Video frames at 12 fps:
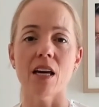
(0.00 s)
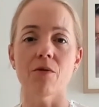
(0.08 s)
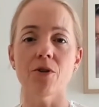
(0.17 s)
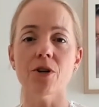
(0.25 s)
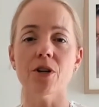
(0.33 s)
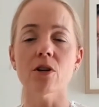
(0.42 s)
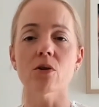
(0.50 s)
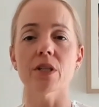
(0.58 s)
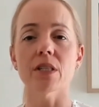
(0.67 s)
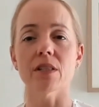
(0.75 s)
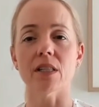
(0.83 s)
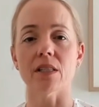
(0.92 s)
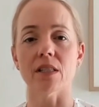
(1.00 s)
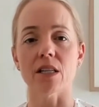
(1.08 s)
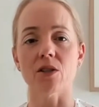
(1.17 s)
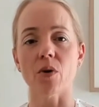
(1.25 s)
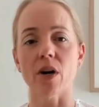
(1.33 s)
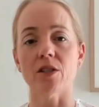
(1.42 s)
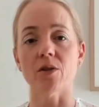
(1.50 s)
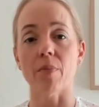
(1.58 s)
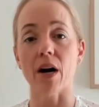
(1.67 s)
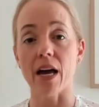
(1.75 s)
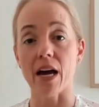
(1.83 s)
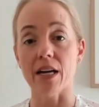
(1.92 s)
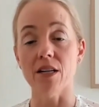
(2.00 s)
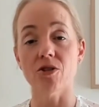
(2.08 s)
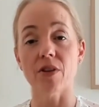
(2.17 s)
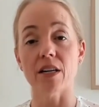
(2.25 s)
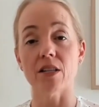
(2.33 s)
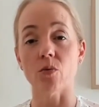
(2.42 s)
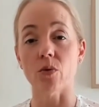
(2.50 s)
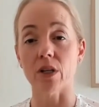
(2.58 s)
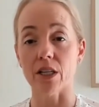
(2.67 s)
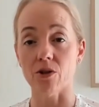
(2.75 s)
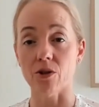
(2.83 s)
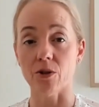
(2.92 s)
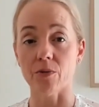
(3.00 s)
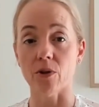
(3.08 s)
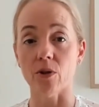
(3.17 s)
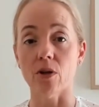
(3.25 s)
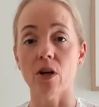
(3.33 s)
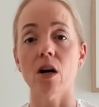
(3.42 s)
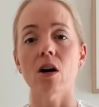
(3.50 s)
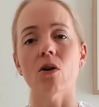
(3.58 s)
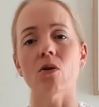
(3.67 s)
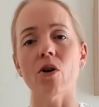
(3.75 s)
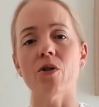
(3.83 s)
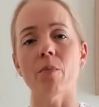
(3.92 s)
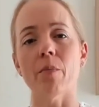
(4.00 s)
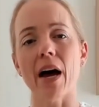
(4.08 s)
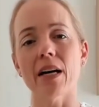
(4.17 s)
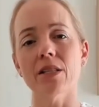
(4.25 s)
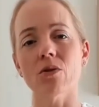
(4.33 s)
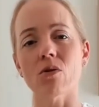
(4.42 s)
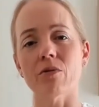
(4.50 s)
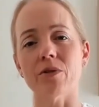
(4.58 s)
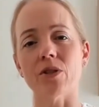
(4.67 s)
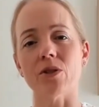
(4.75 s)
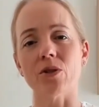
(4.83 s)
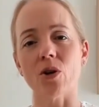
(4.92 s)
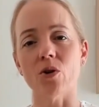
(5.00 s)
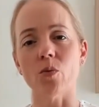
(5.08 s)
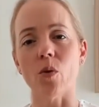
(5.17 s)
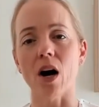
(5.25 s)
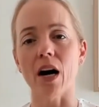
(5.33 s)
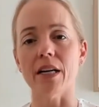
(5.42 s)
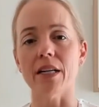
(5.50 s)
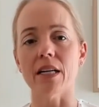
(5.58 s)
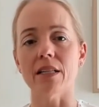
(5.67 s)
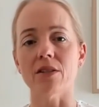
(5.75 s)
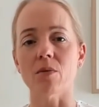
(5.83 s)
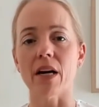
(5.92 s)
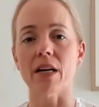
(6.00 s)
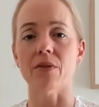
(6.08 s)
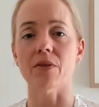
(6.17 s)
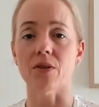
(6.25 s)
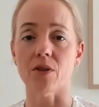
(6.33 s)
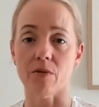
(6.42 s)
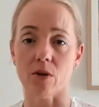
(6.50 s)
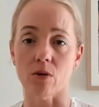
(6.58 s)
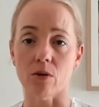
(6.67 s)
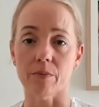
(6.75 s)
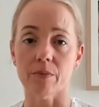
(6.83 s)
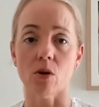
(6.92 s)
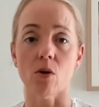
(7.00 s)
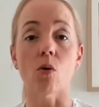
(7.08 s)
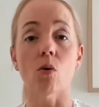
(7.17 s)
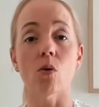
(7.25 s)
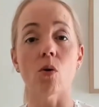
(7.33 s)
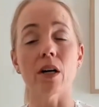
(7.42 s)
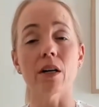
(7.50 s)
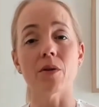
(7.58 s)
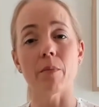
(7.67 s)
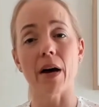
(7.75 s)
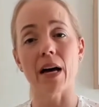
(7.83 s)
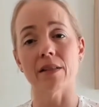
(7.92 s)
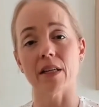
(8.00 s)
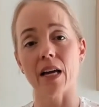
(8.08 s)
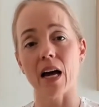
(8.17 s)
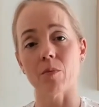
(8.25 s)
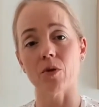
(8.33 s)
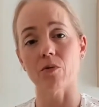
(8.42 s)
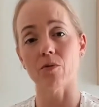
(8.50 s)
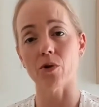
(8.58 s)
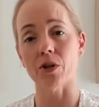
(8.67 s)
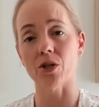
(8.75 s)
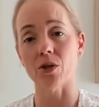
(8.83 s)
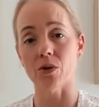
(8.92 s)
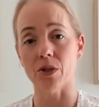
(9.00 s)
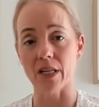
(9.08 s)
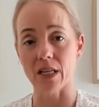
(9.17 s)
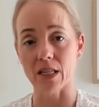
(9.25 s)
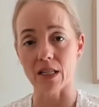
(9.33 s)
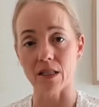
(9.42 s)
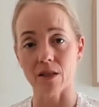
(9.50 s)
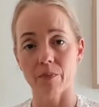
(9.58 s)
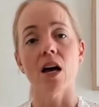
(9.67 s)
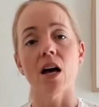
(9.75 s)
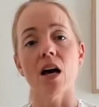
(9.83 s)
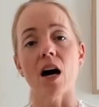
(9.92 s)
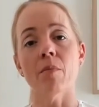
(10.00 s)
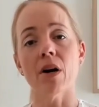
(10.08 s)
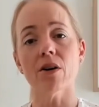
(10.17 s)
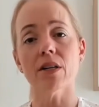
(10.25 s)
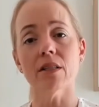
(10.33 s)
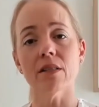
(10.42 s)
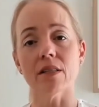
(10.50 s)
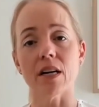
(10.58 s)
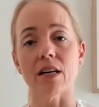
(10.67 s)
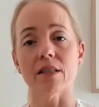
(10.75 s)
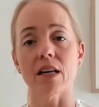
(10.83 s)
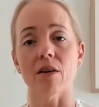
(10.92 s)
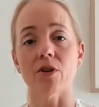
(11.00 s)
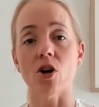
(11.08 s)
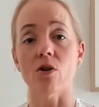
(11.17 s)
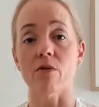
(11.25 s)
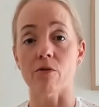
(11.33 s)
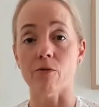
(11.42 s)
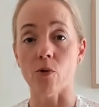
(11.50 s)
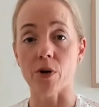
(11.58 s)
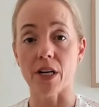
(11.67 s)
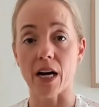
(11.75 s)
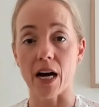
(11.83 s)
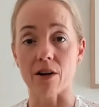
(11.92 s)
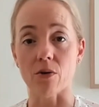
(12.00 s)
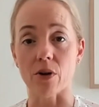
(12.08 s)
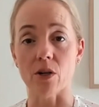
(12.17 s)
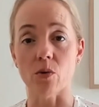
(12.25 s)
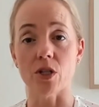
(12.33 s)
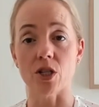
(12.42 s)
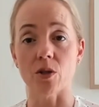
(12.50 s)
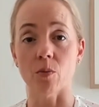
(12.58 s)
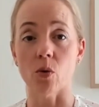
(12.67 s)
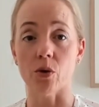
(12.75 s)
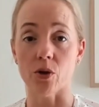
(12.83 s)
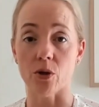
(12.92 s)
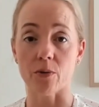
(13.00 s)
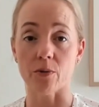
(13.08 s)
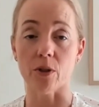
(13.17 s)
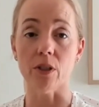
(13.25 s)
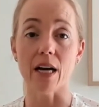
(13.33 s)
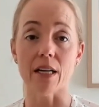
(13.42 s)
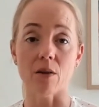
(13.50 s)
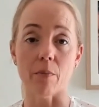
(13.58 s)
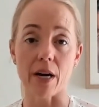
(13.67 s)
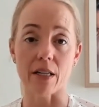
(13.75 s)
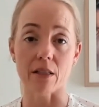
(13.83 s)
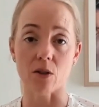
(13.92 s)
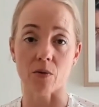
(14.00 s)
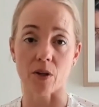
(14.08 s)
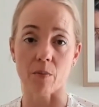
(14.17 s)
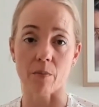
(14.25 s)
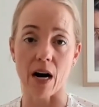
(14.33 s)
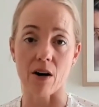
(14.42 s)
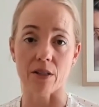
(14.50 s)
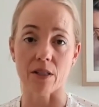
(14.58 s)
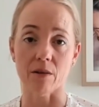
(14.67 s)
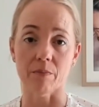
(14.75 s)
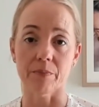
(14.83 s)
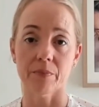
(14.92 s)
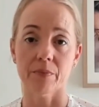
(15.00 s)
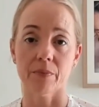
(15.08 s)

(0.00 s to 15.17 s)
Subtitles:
If you can look at success rates by age, that is really useful, although the bands are often so wide as to make this difficult, or the bands are capped at 42 years. American stats have an over 40 category, which is more useful as a basis for comparison.